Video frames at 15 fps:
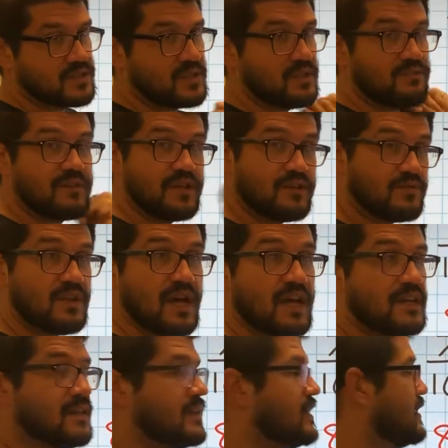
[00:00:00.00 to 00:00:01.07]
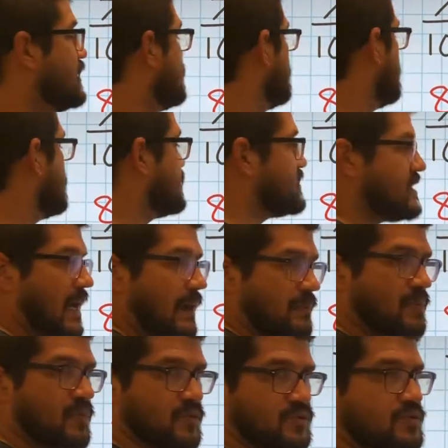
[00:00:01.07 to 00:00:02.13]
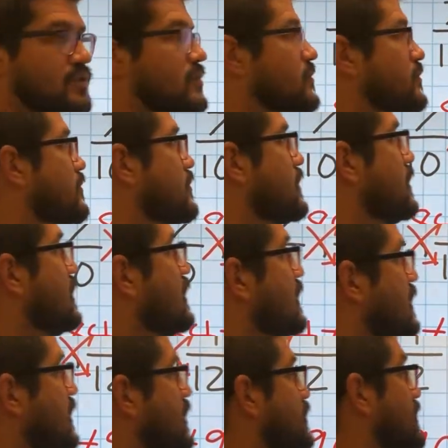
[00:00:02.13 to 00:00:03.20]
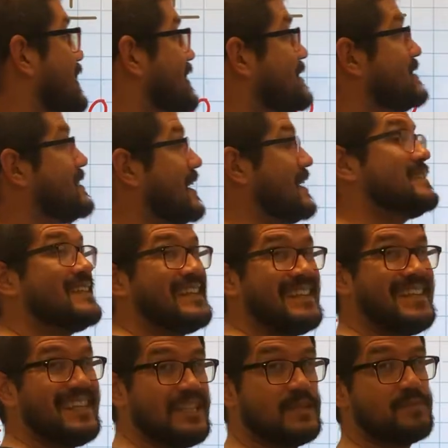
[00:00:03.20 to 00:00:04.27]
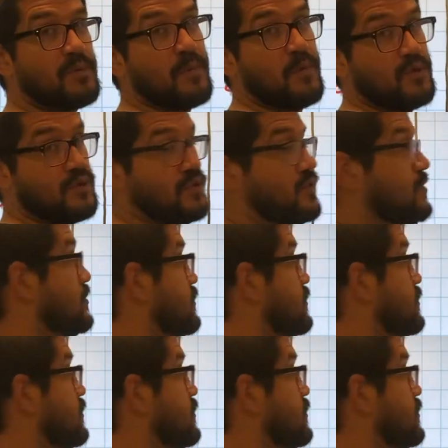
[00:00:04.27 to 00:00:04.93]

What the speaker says: If they do not, then it's not proportional. Here, it says it is proportional.